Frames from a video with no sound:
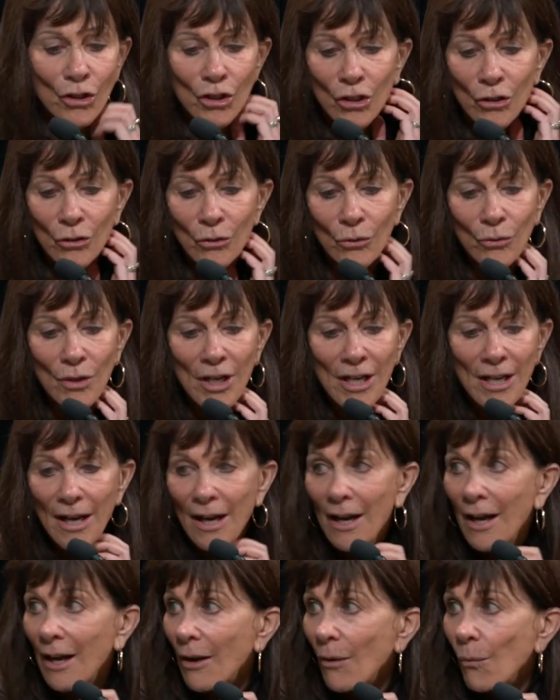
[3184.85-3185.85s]
you
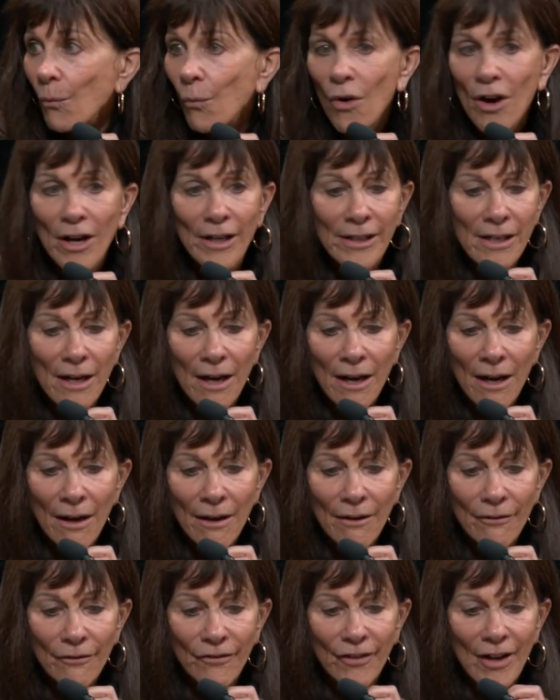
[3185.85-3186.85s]
uh, one
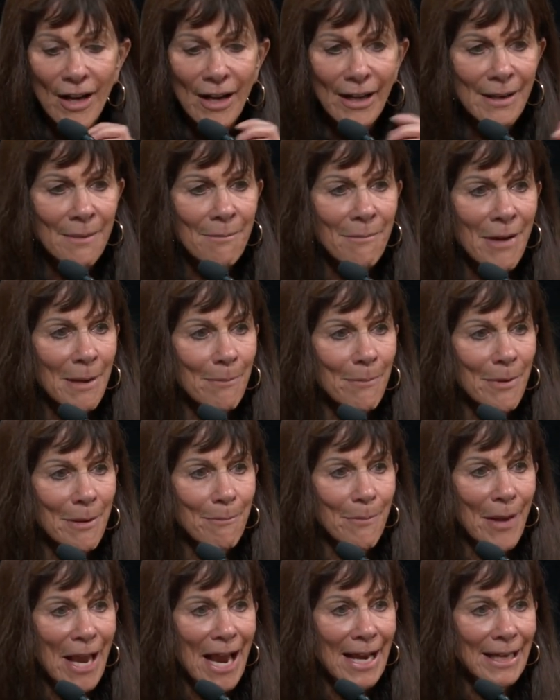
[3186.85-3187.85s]
of, uh, it might be
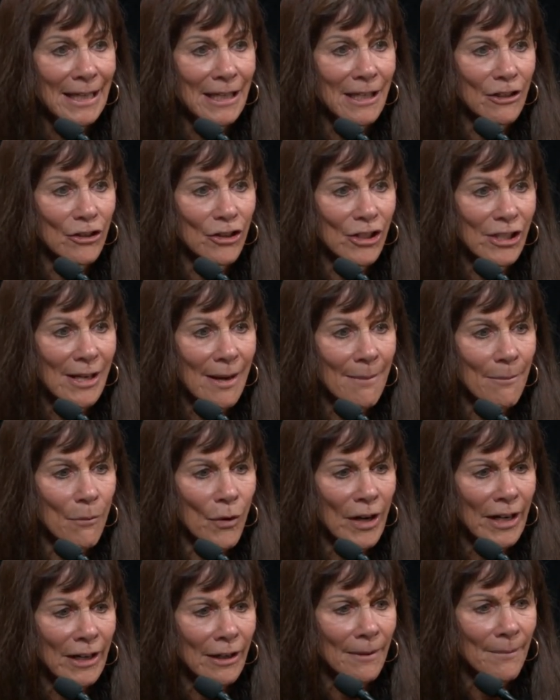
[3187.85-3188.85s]
back here
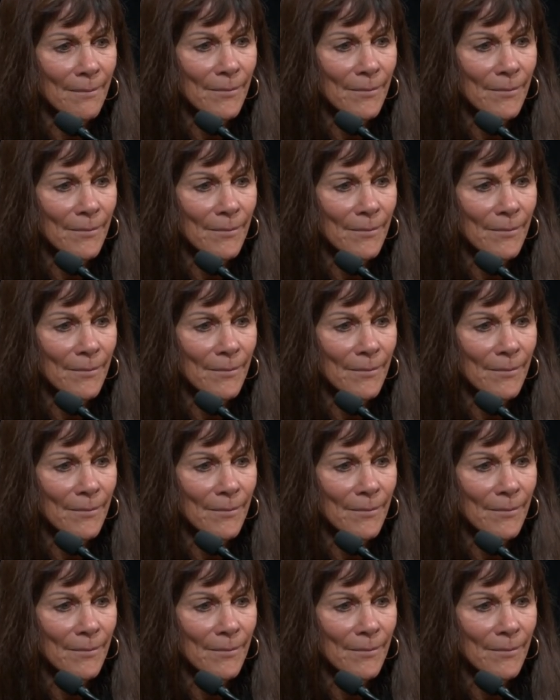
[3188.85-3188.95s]
somewhere,